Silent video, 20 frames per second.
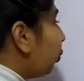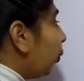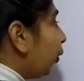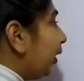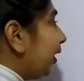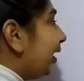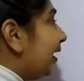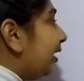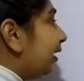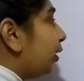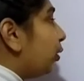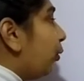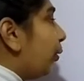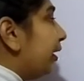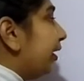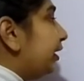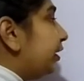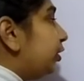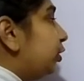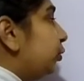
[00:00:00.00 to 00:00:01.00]
we are
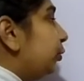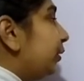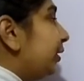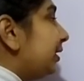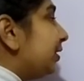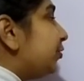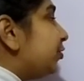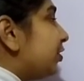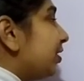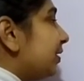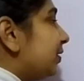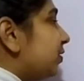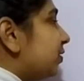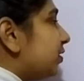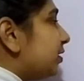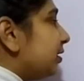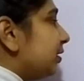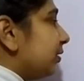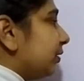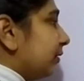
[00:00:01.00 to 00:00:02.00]
going to
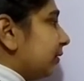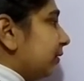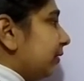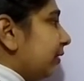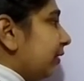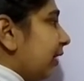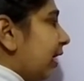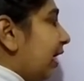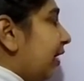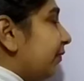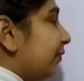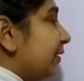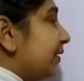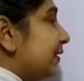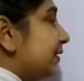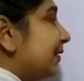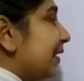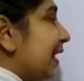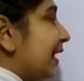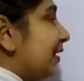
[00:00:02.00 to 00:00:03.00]
register
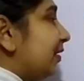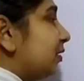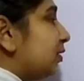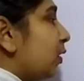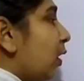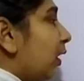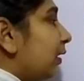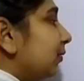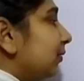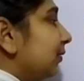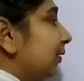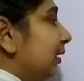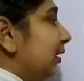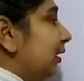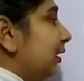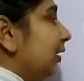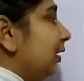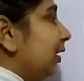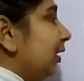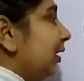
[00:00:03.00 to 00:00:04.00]
ourselves on the
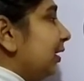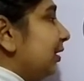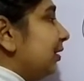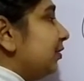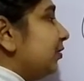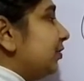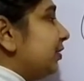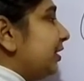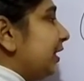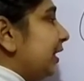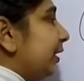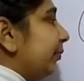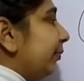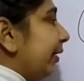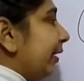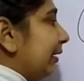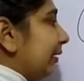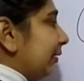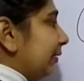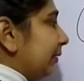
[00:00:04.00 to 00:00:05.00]

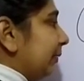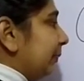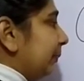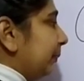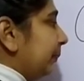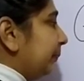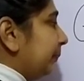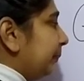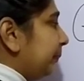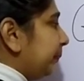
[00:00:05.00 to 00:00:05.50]
Gmail.